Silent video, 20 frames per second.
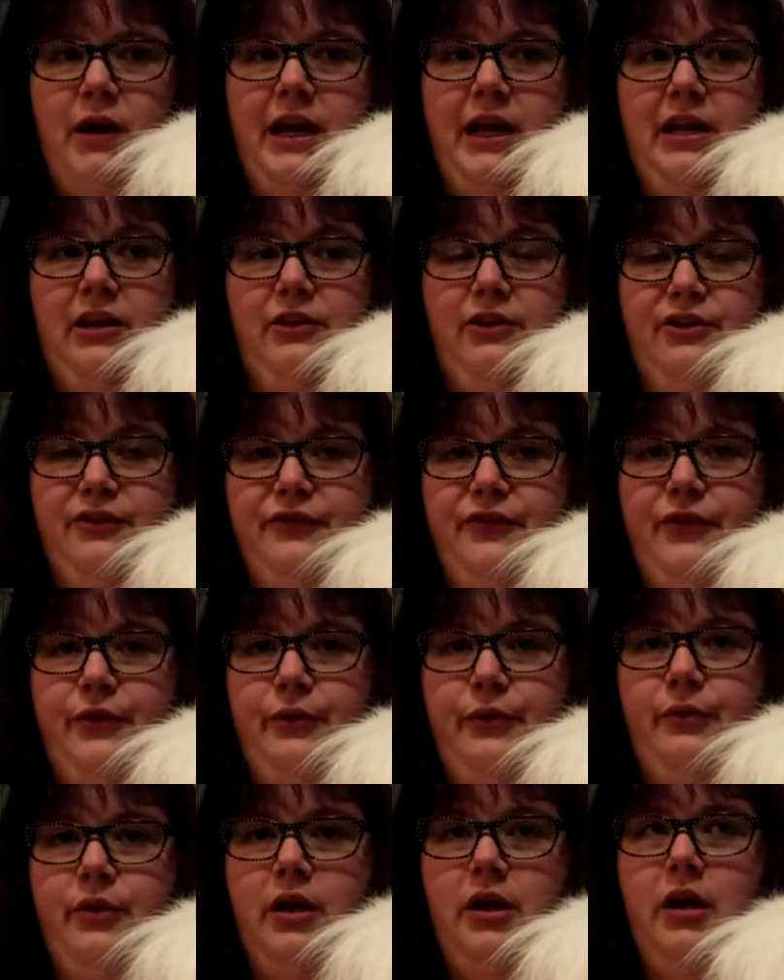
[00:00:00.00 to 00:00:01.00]
regular
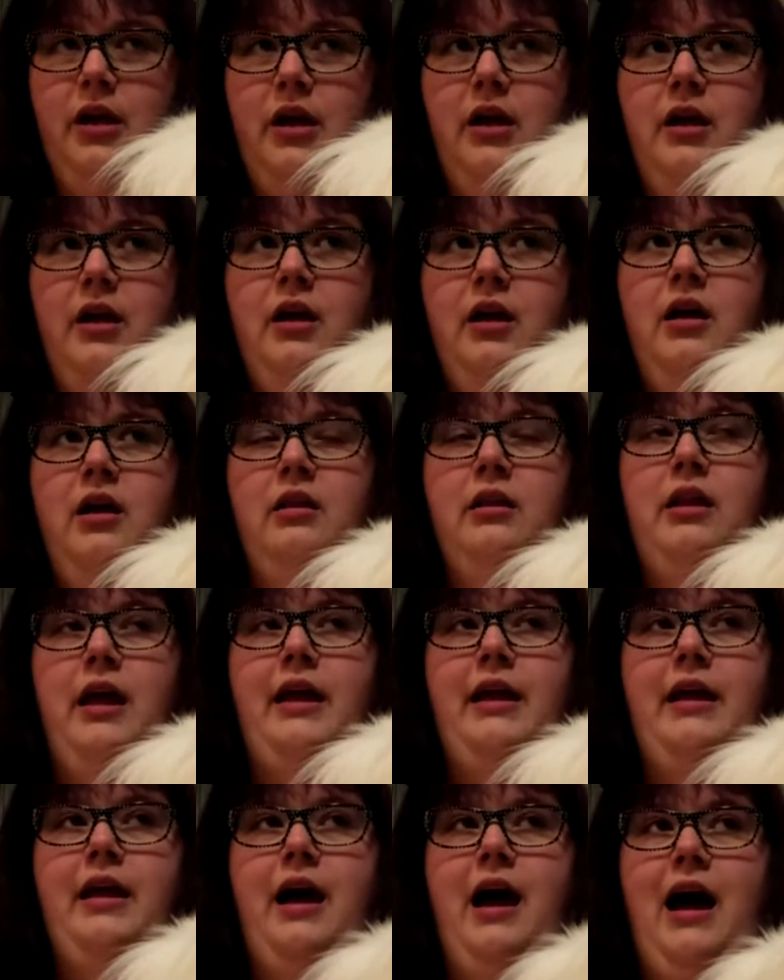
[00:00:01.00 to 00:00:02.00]
food.
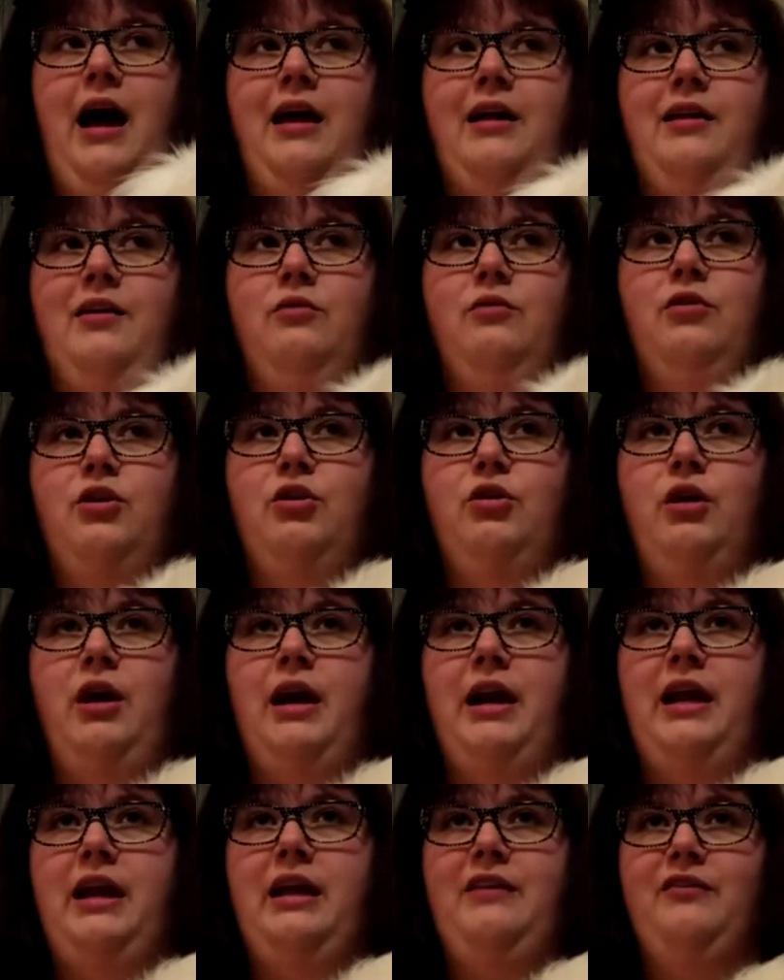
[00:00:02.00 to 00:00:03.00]
Like, I don't
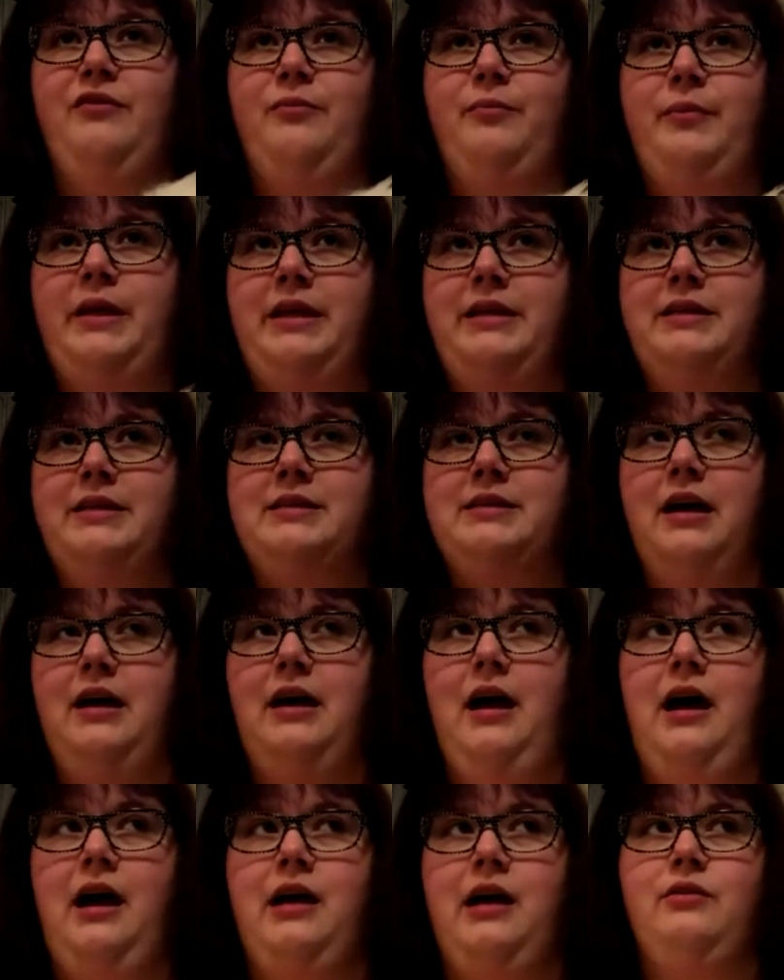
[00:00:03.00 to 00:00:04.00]
crave
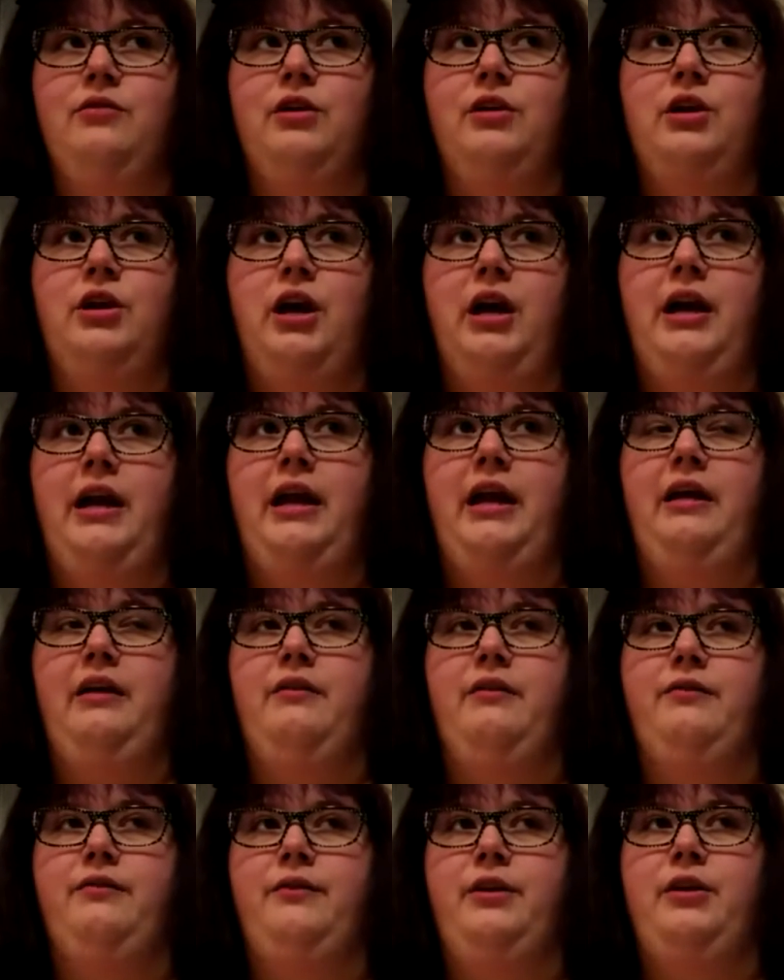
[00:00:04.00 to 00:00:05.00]
pizza. I don't
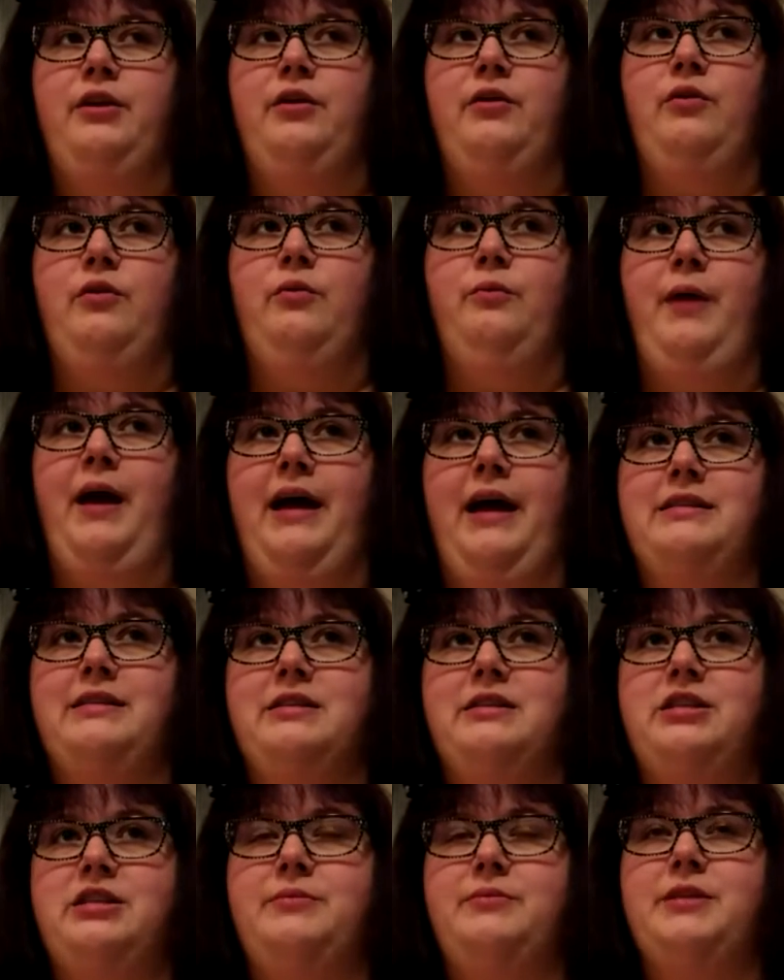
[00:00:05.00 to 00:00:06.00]
crave, bags
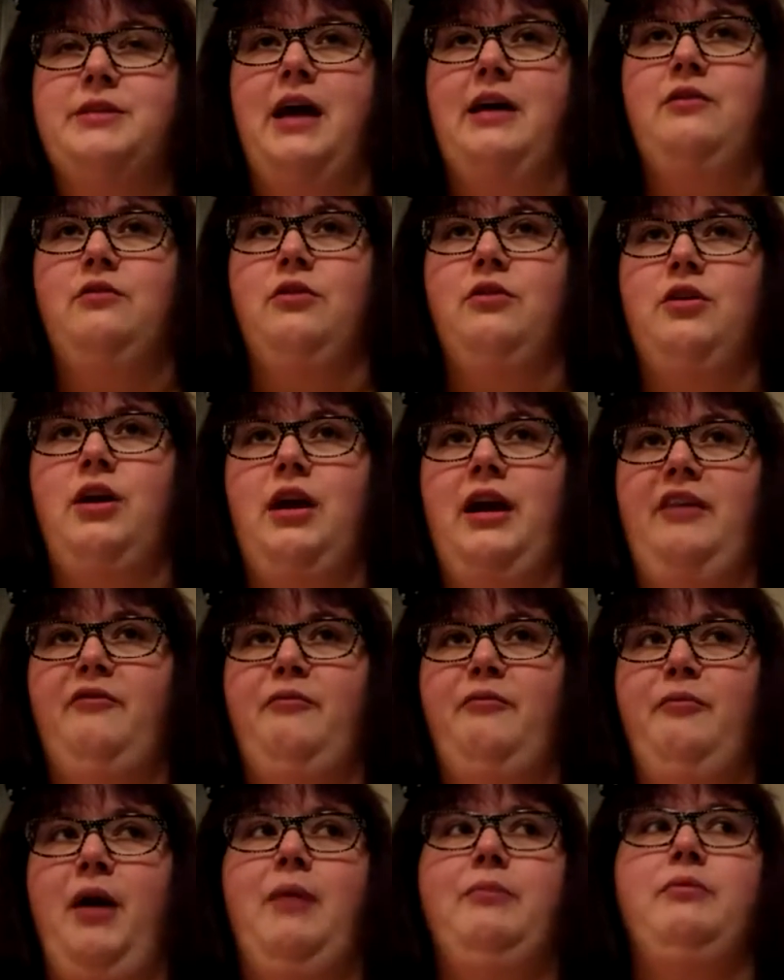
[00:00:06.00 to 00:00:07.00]
of chips. I don't
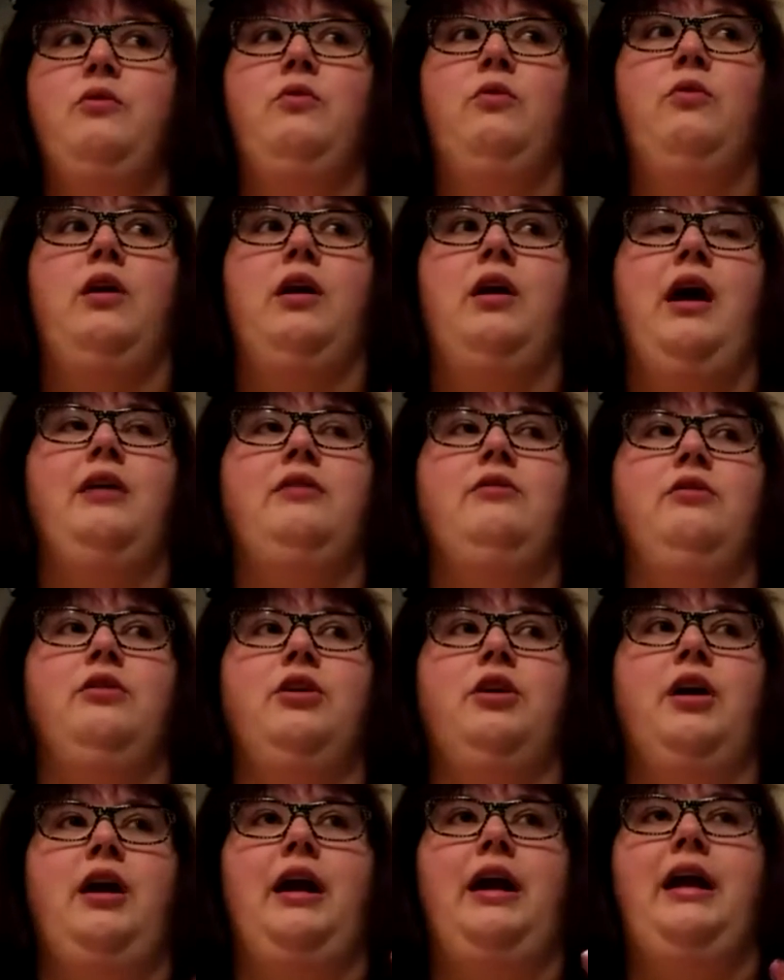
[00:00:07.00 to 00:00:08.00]
crave popcorn. I don't
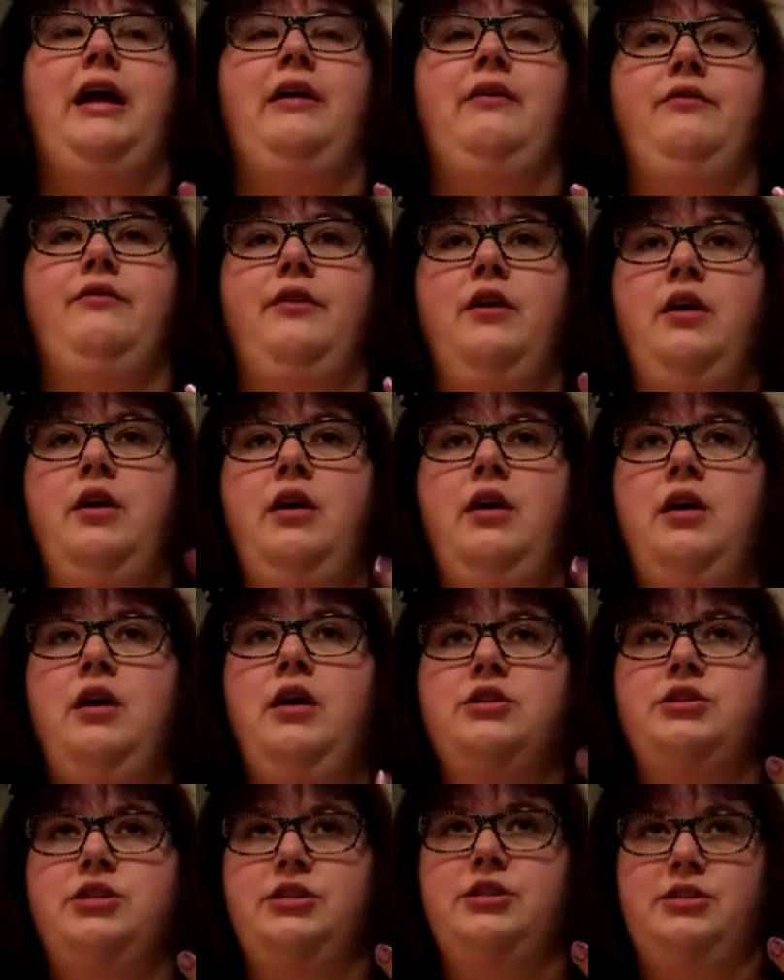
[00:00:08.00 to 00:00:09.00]
crave
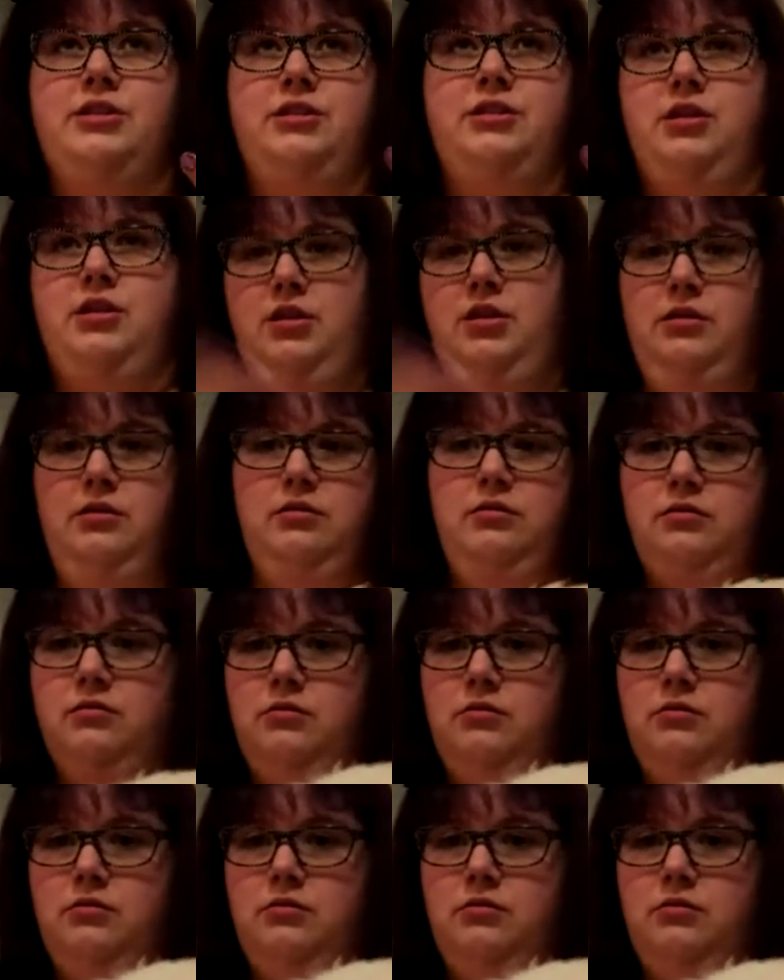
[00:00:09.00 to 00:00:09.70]
just,